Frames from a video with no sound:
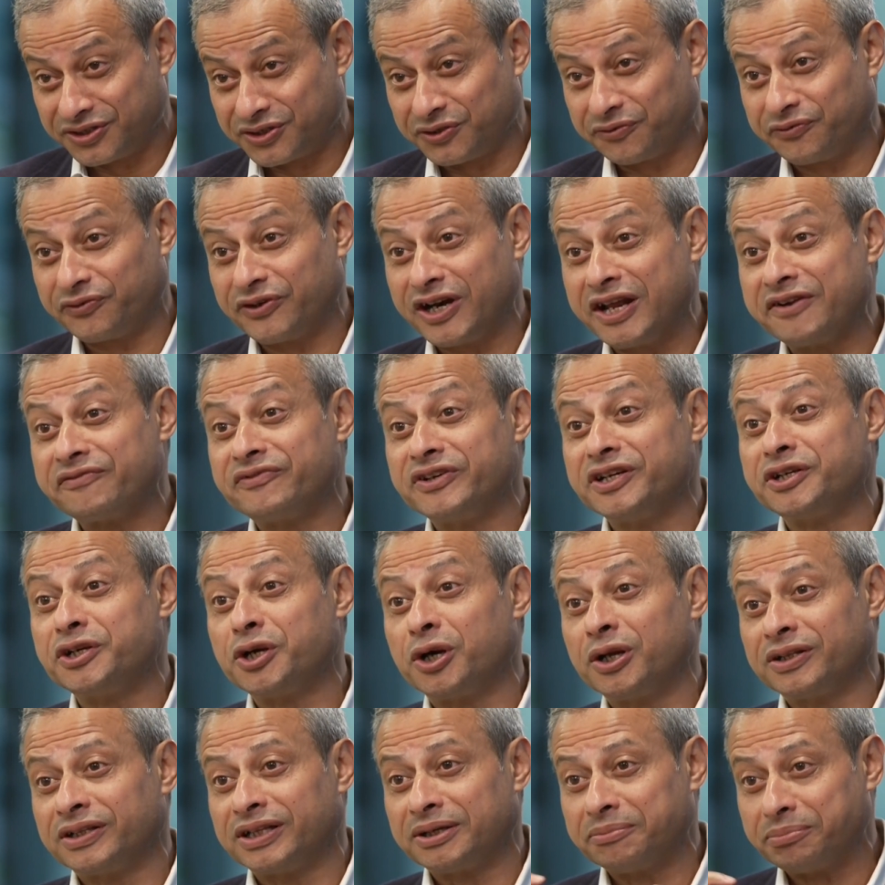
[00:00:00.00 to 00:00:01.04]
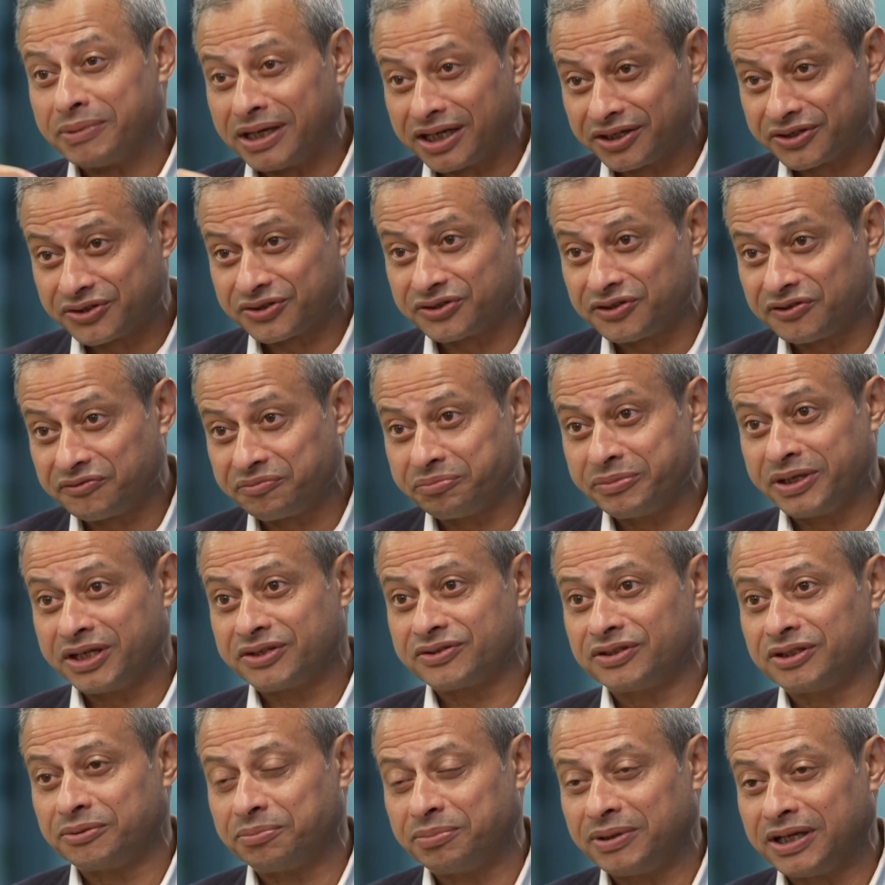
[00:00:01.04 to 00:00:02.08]
So for every dollar that Microsoft makes
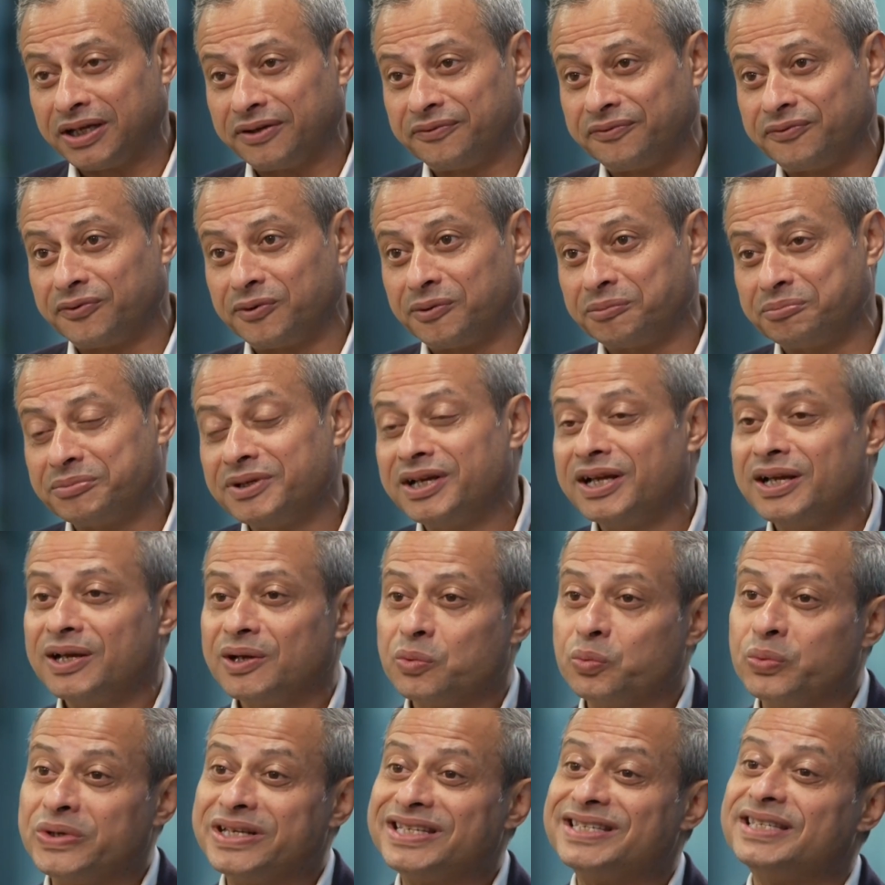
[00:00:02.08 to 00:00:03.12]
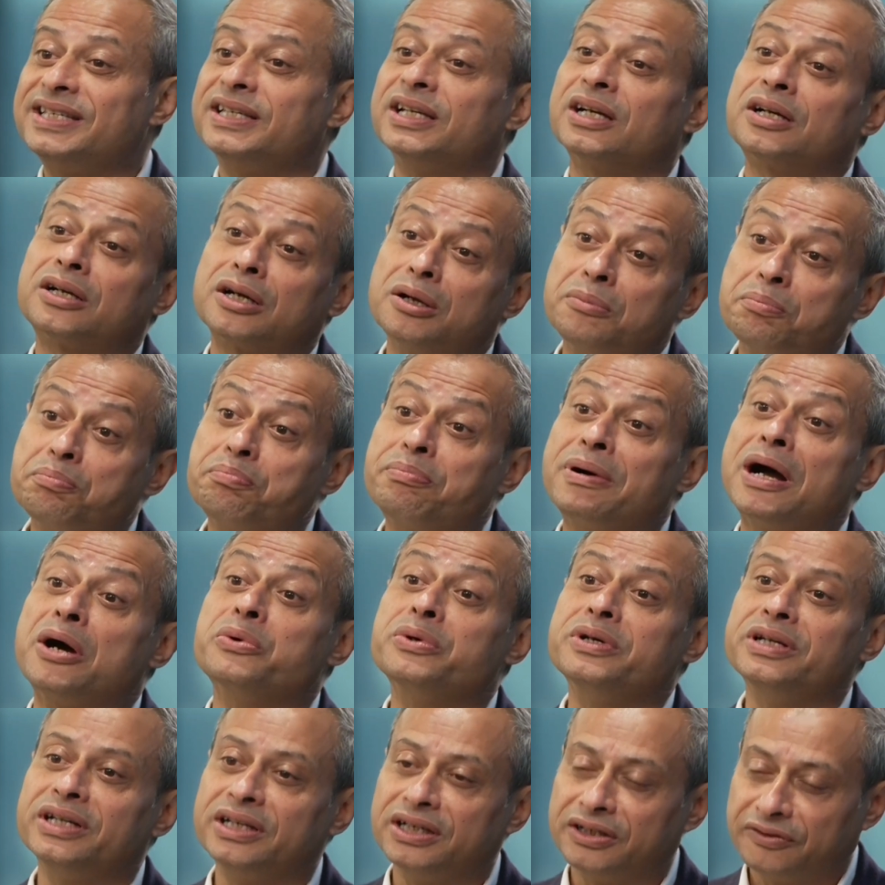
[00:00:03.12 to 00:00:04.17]
on the platform, we see a
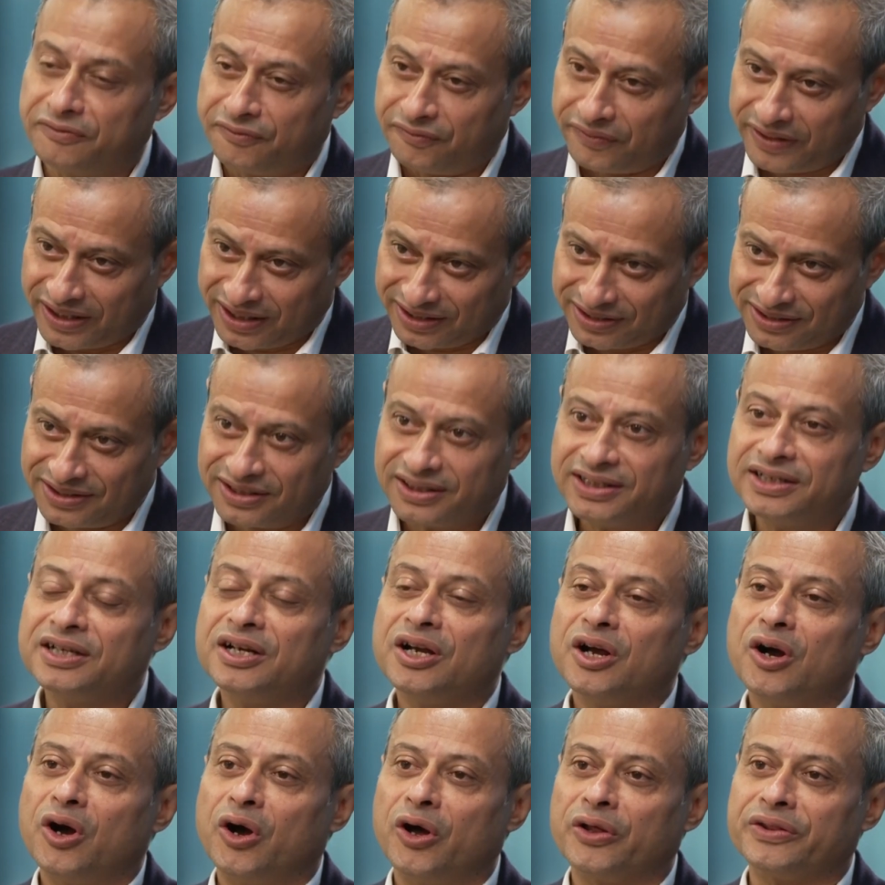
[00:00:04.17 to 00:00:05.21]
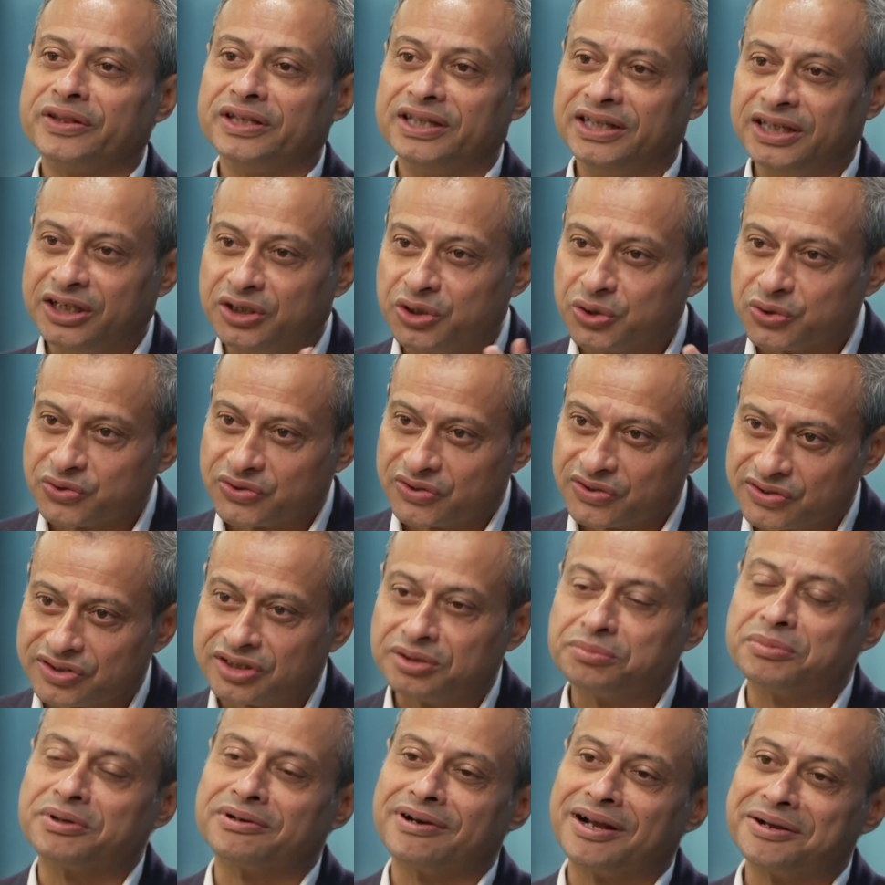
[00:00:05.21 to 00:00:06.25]
compounding effect on the
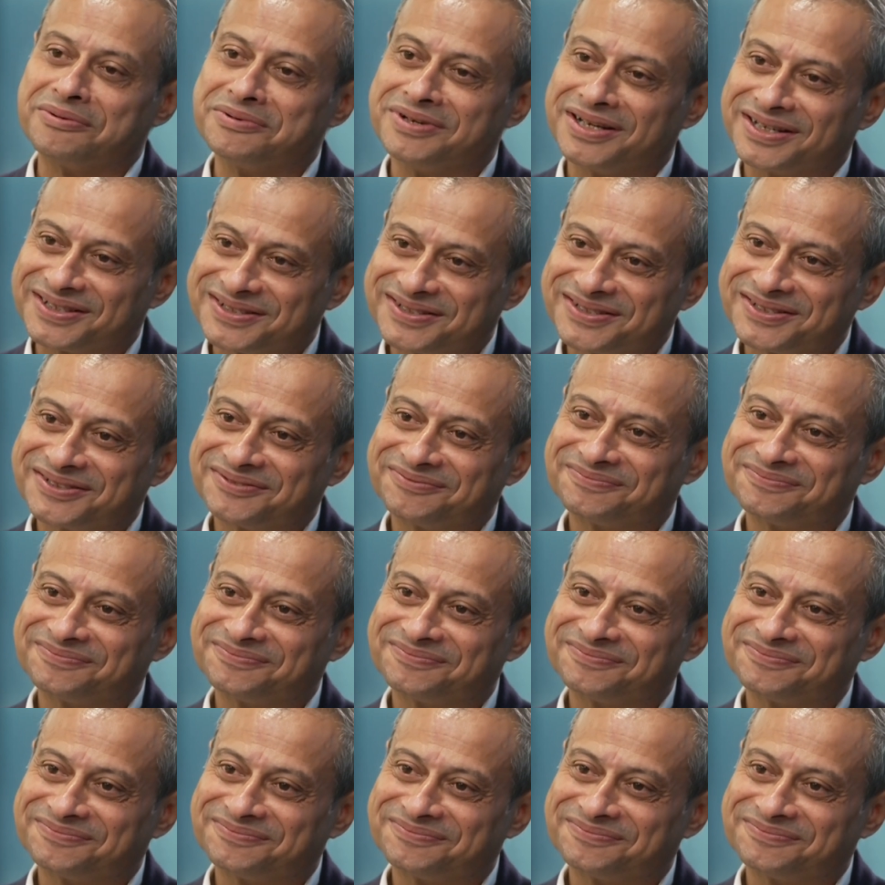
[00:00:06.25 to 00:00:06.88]
ecosystem around us.